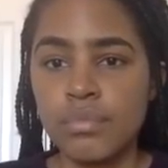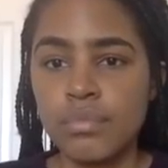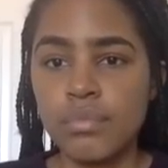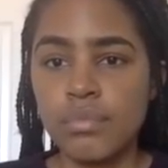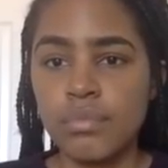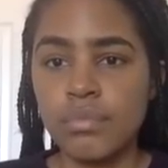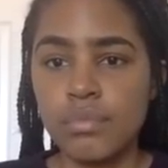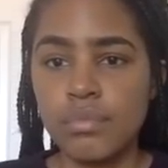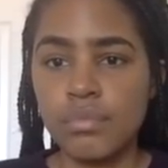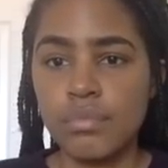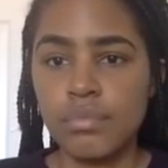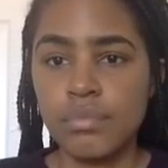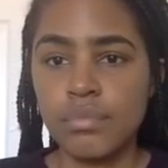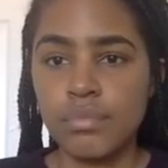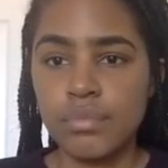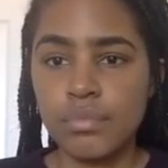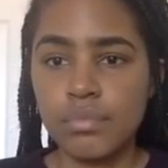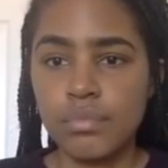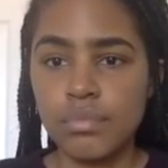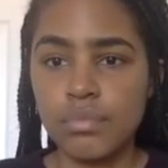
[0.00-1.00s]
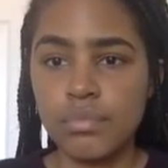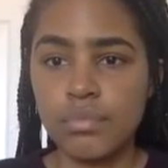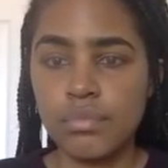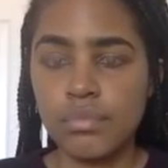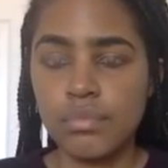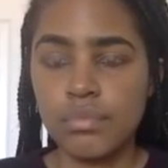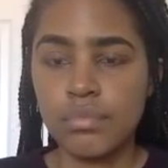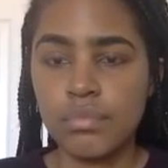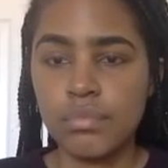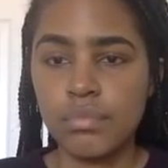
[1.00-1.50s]

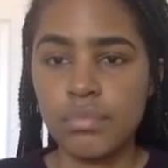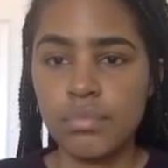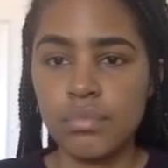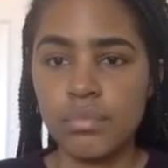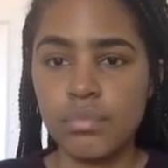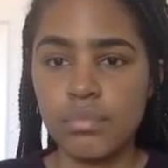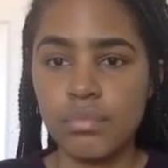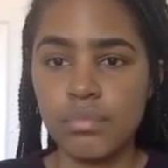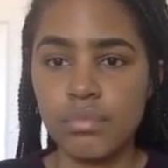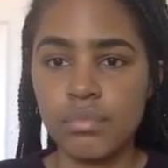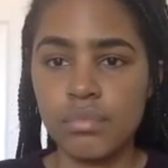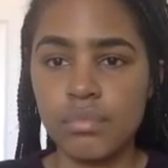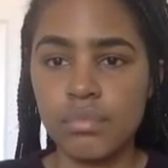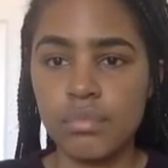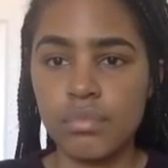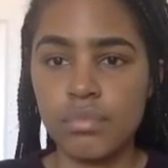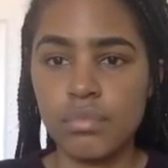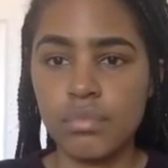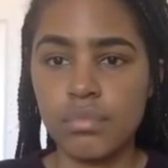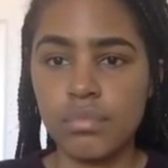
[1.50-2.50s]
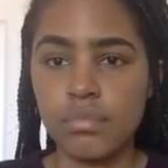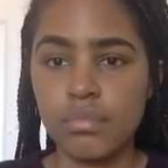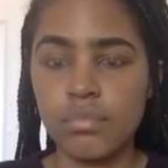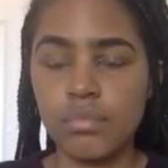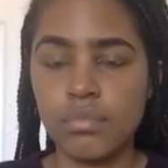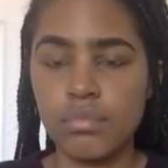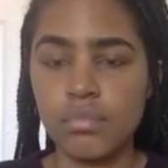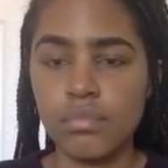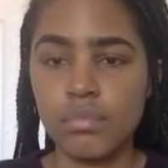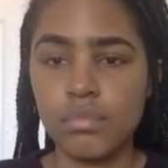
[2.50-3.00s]

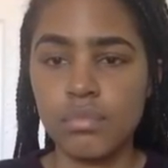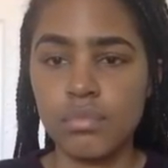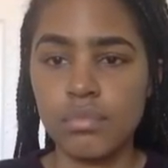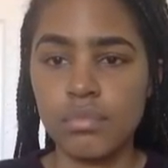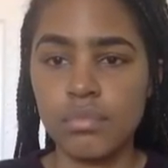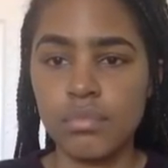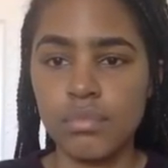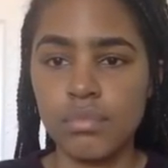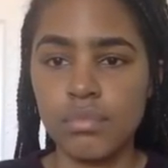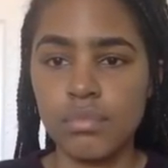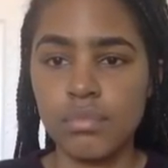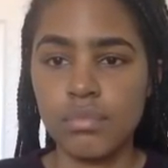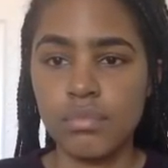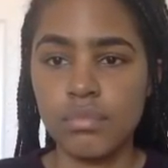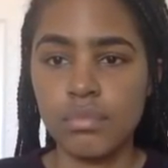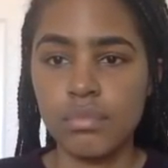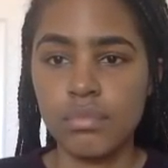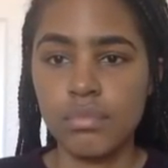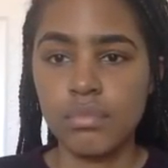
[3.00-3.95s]
[no speech]